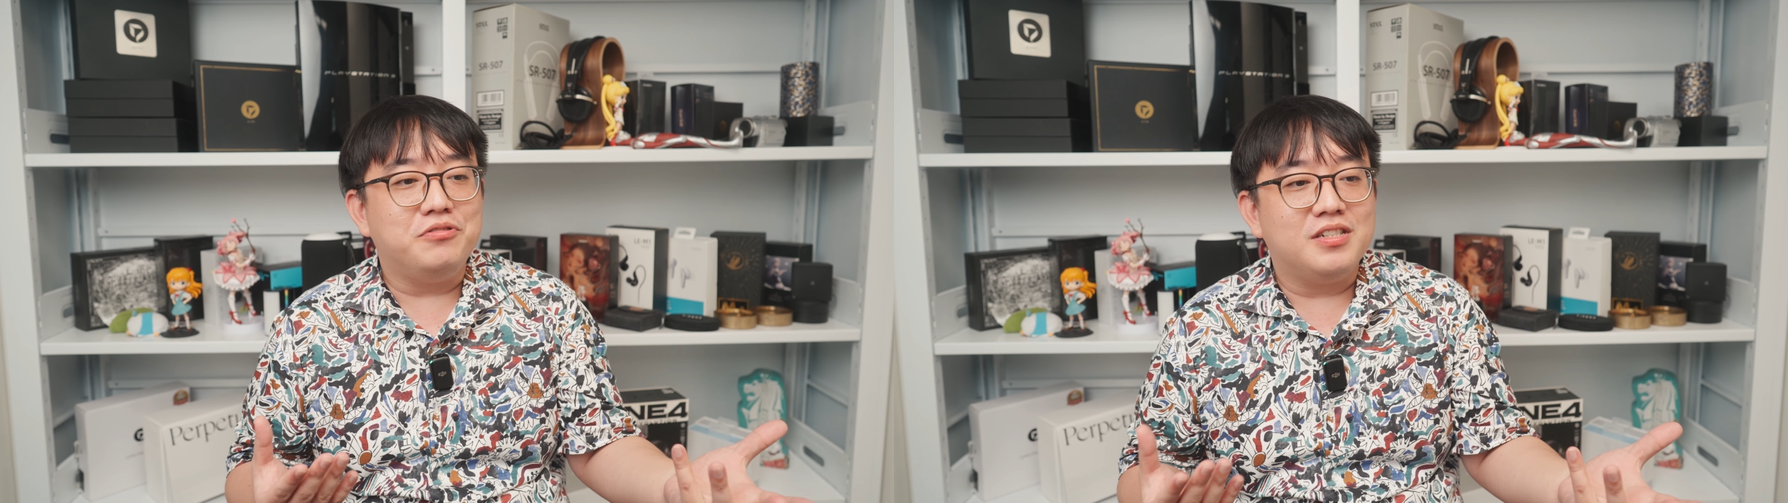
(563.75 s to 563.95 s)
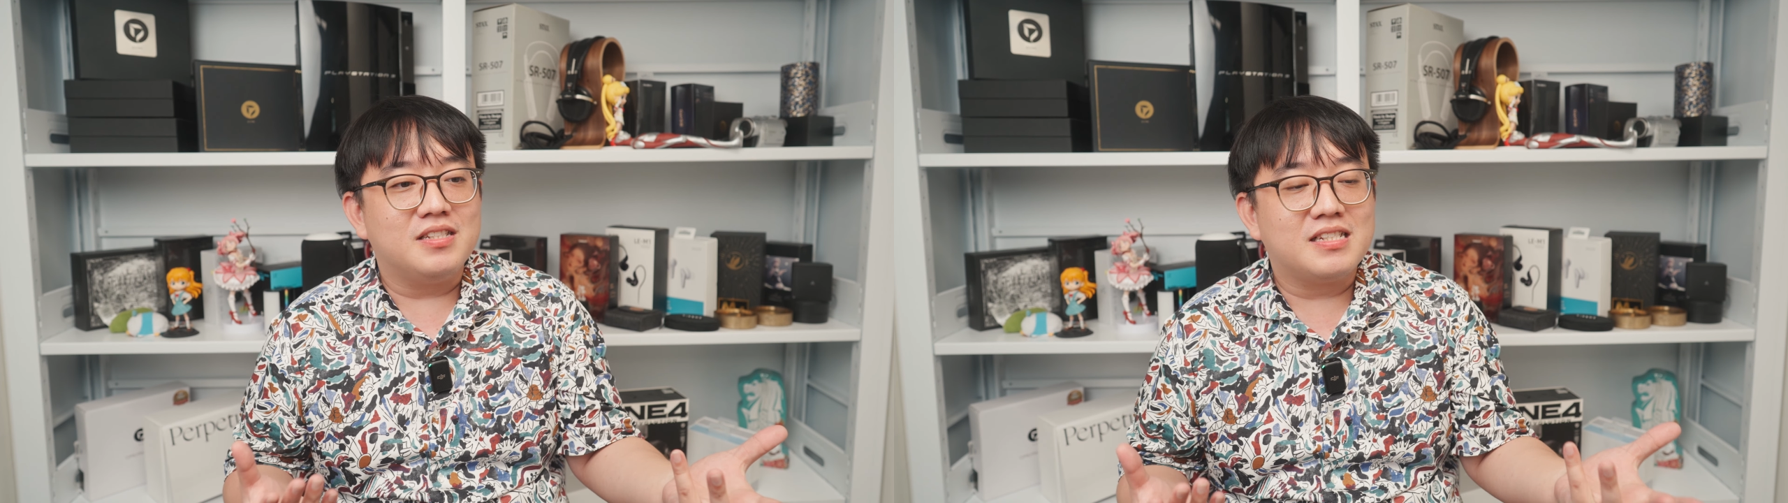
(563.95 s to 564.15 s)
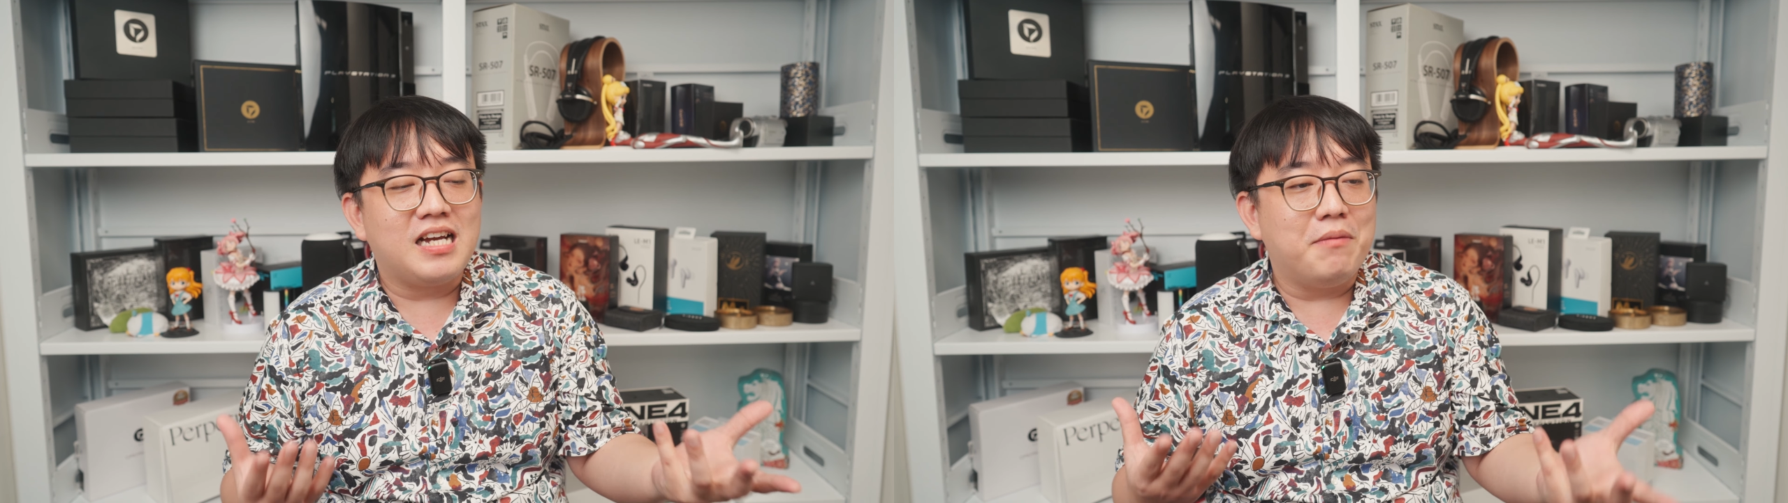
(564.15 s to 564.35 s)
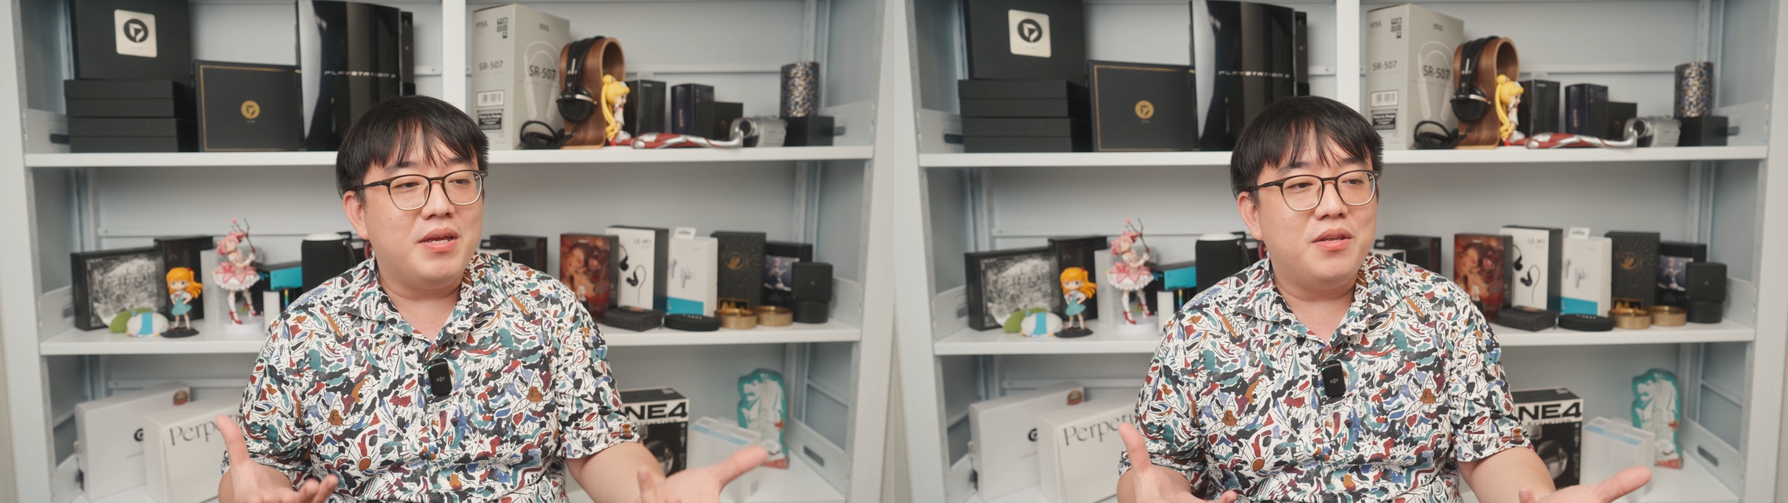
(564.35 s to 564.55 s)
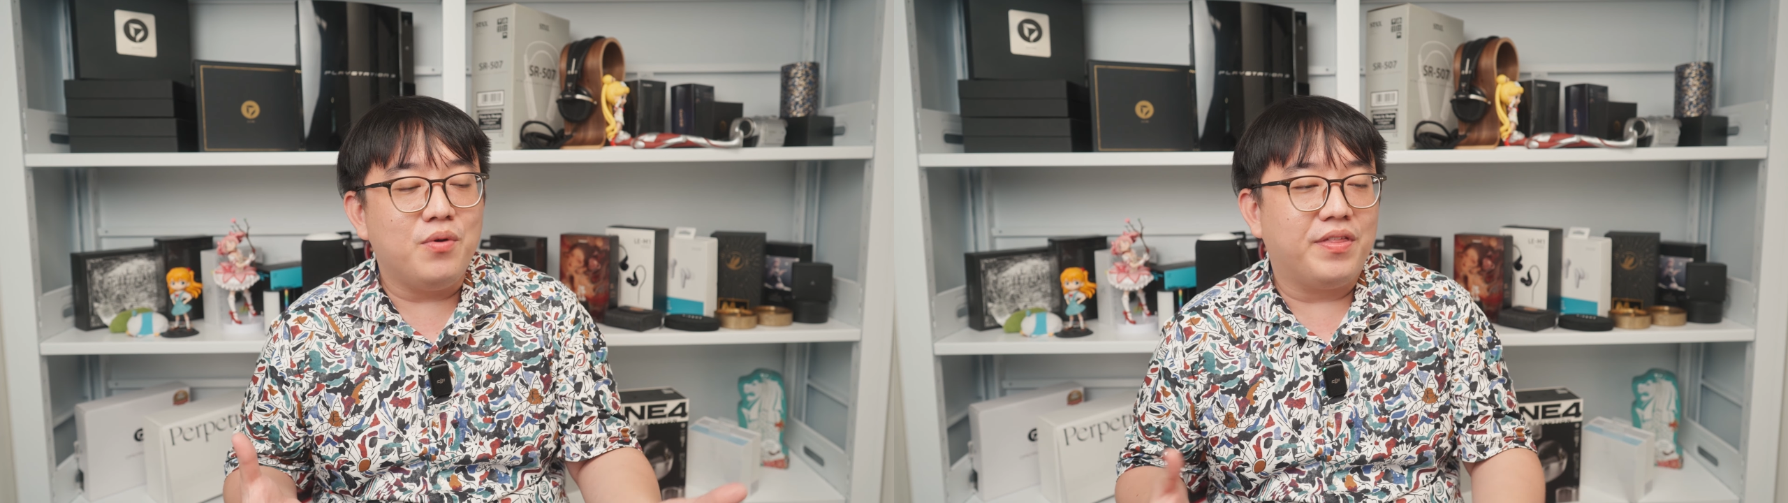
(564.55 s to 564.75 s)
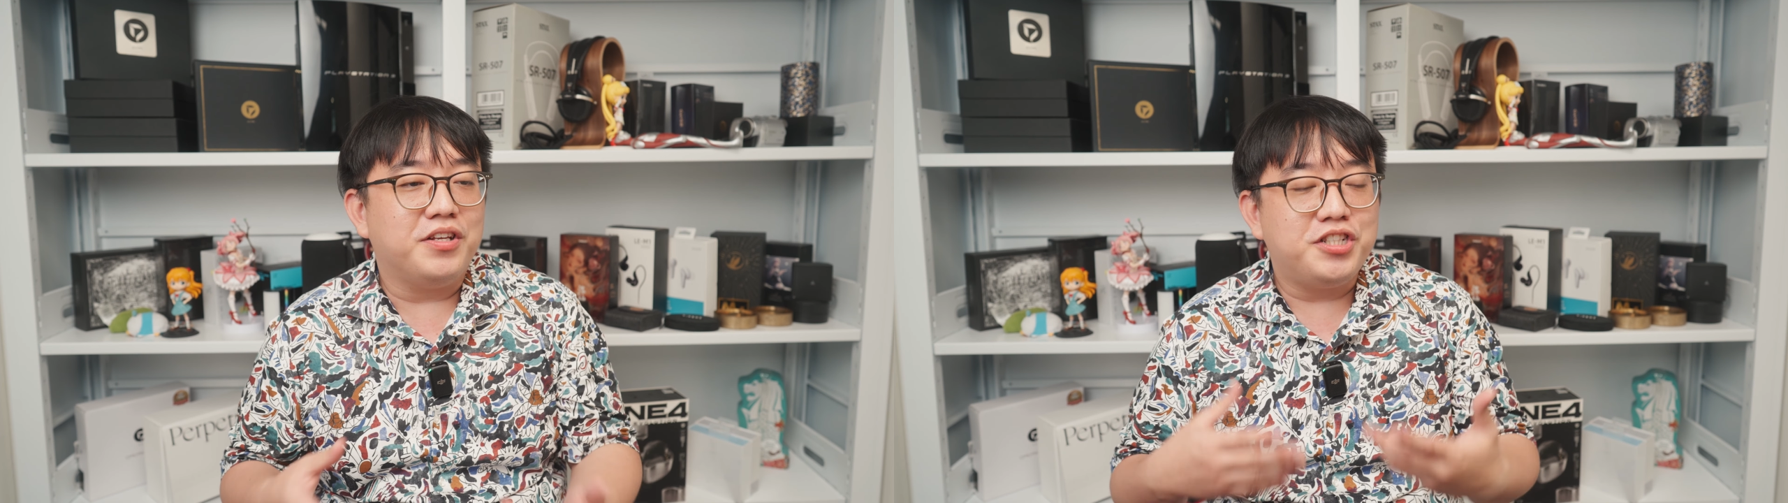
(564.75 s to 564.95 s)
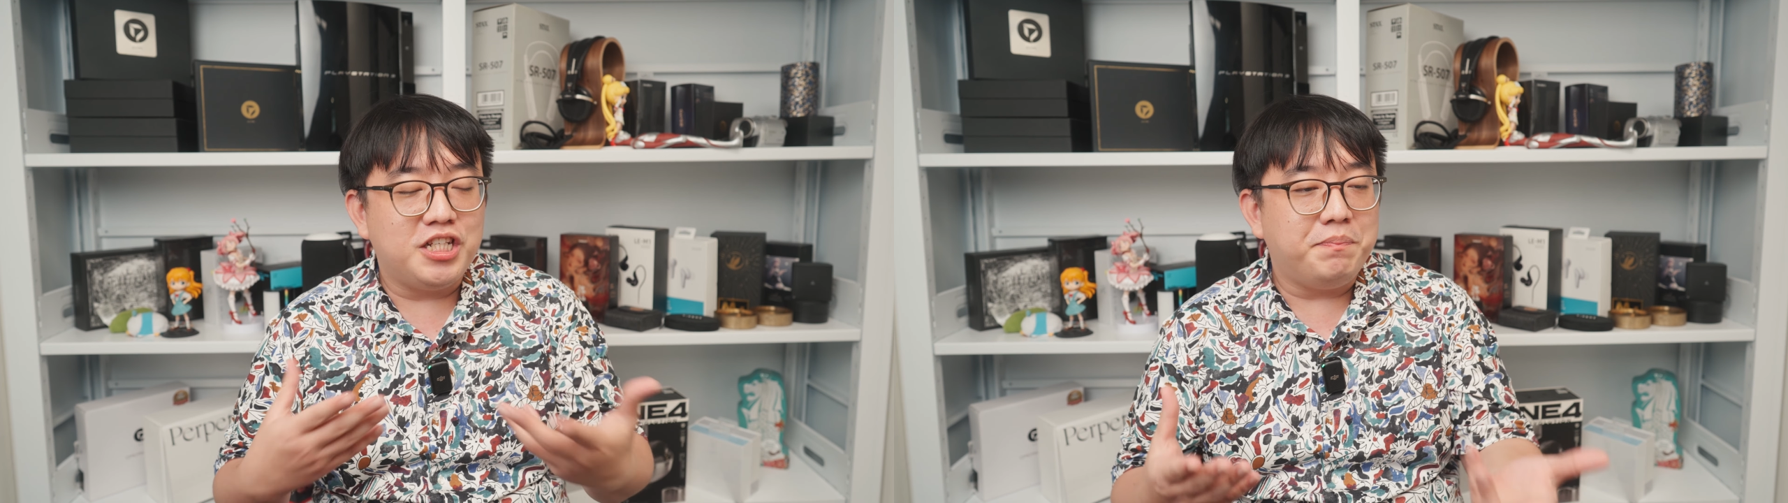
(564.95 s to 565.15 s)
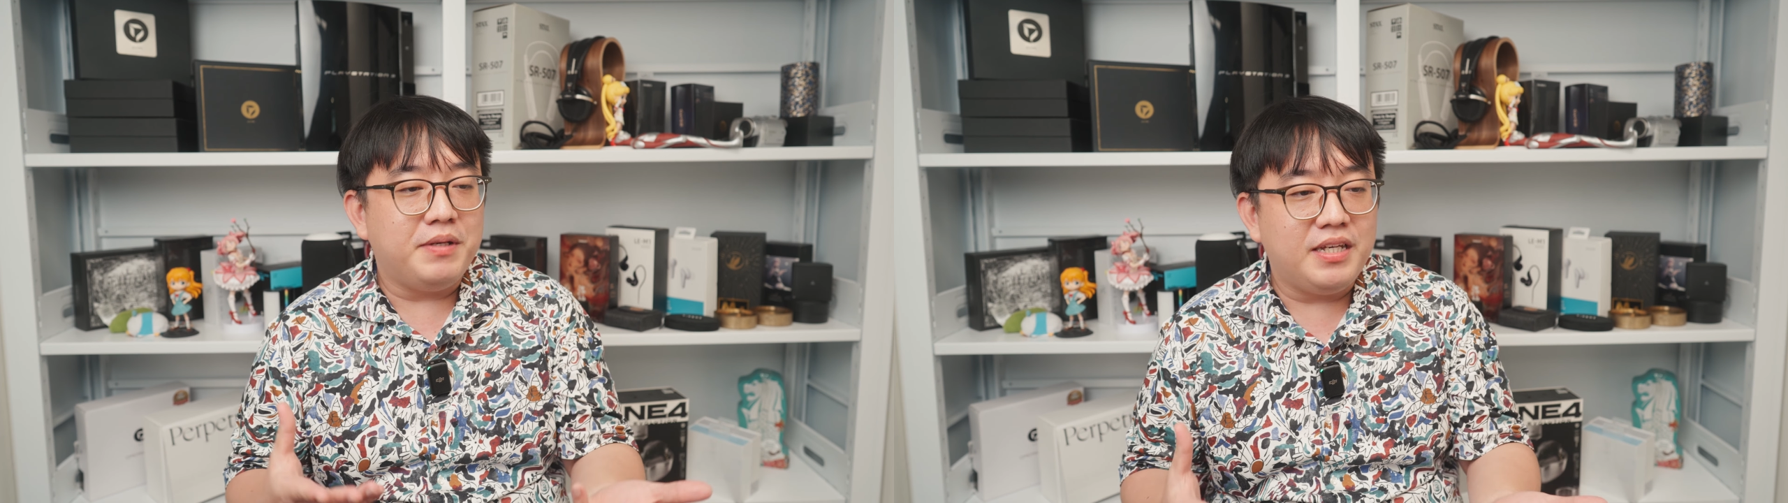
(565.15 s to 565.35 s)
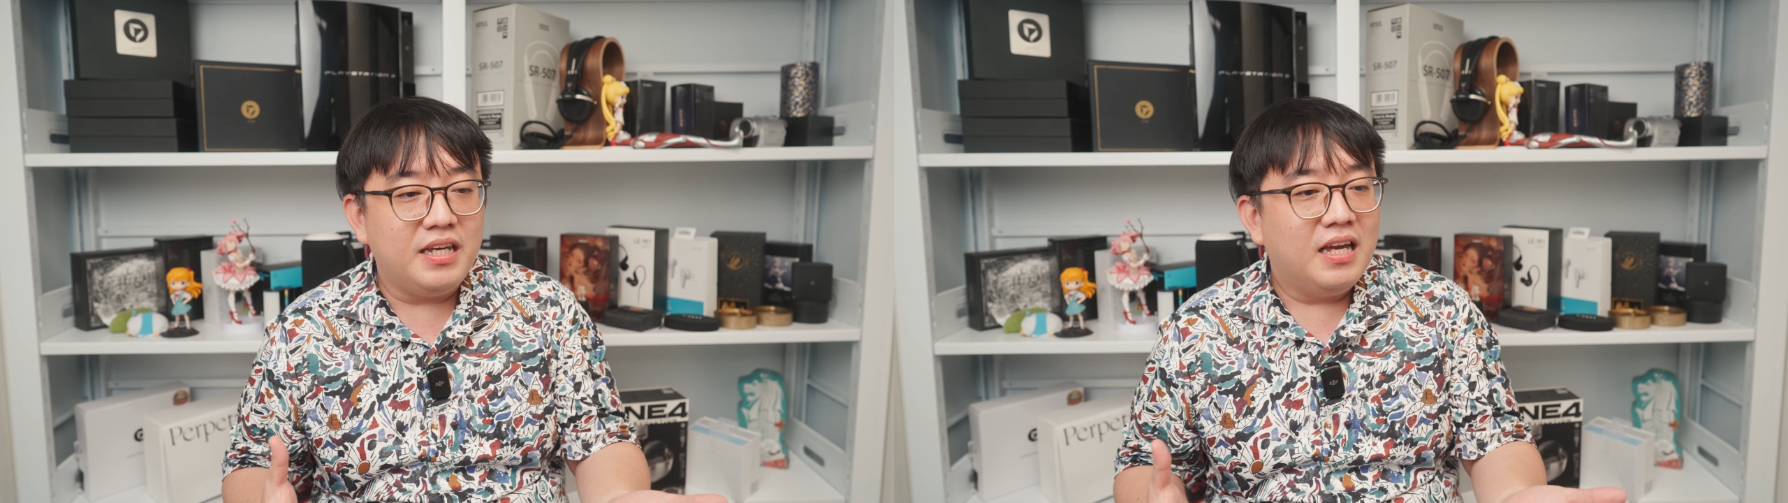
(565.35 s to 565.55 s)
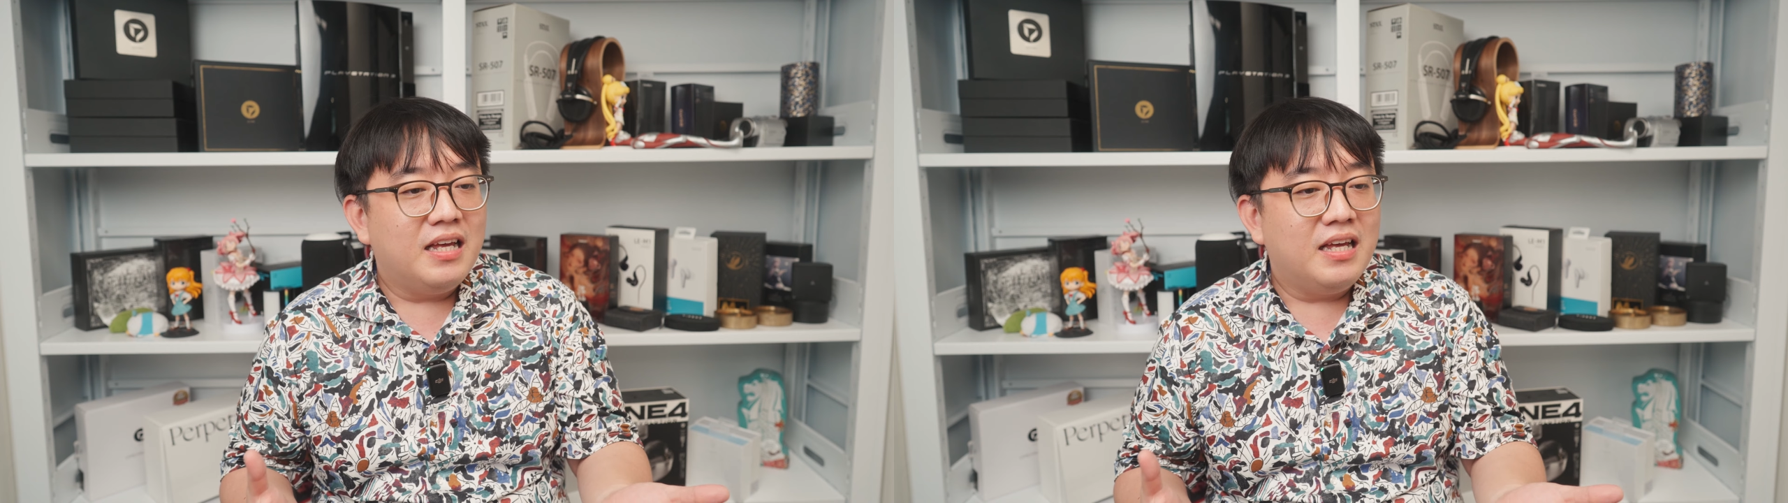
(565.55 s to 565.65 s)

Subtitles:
just come in with a cheapie